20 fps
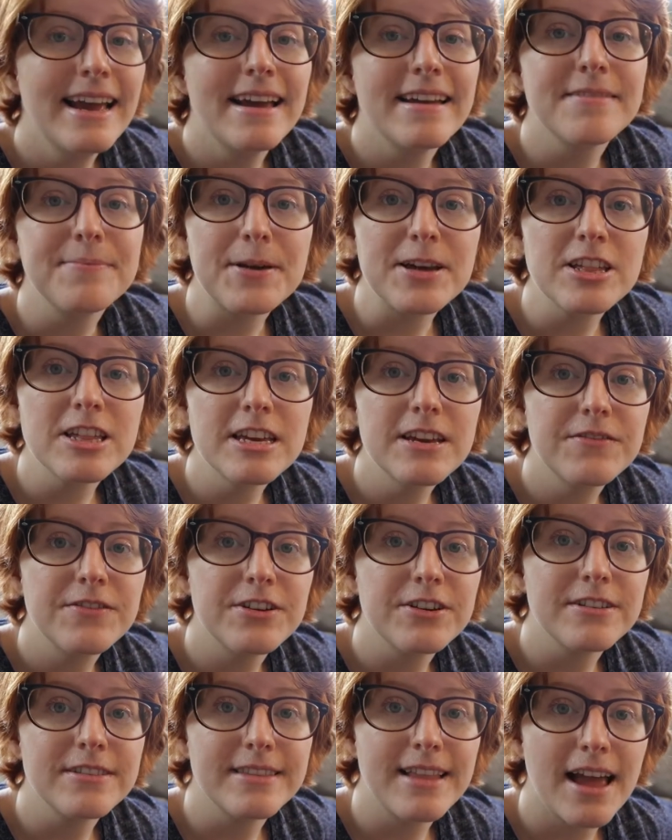especially if
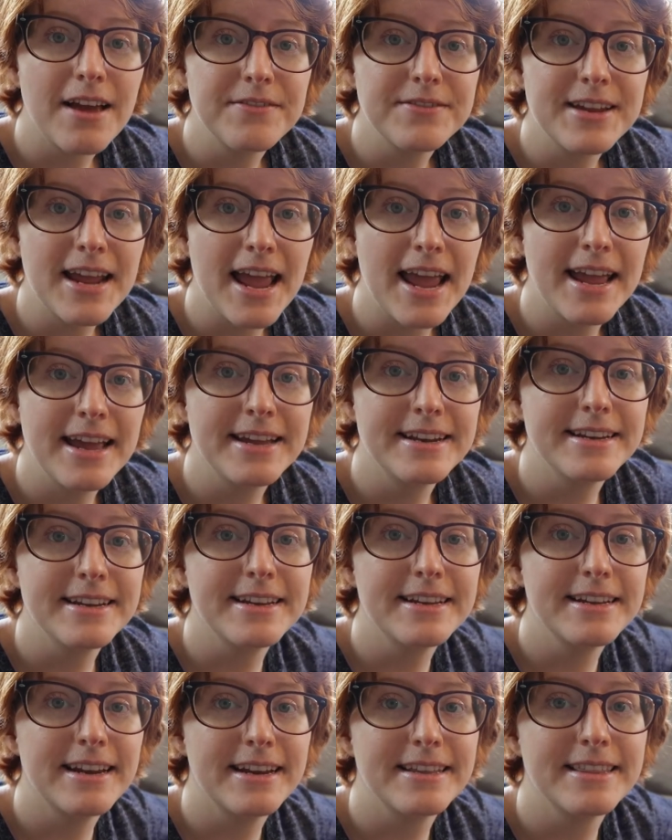you're
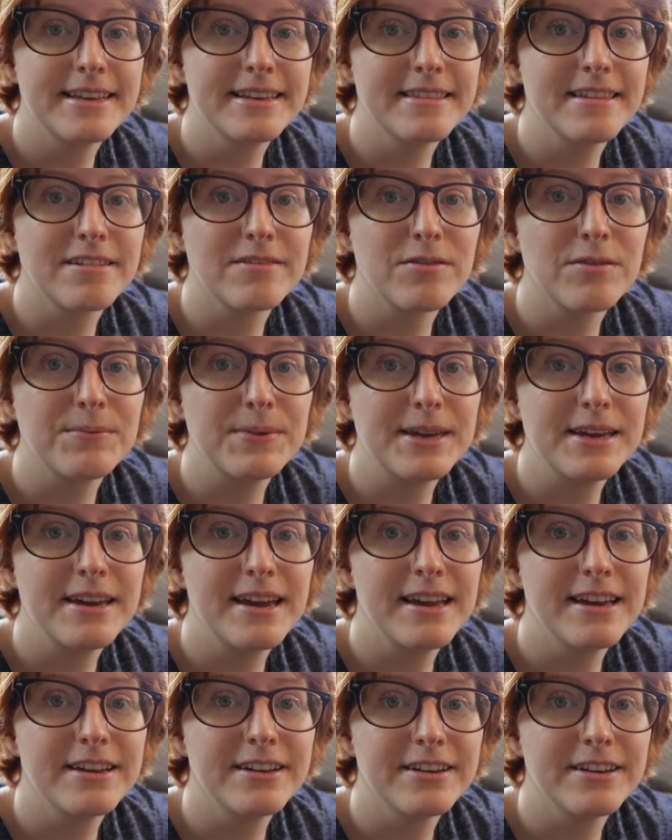left-handed. I think this will be
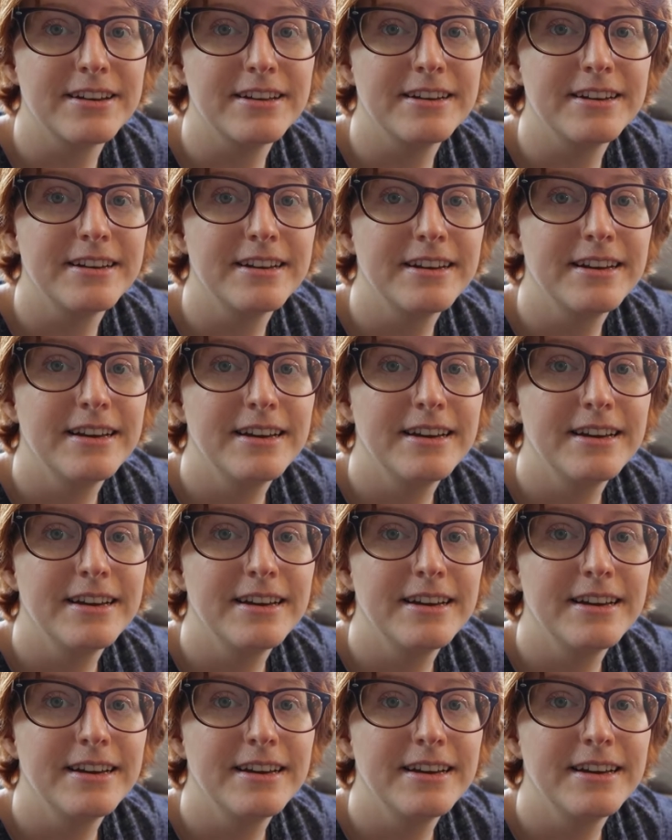a good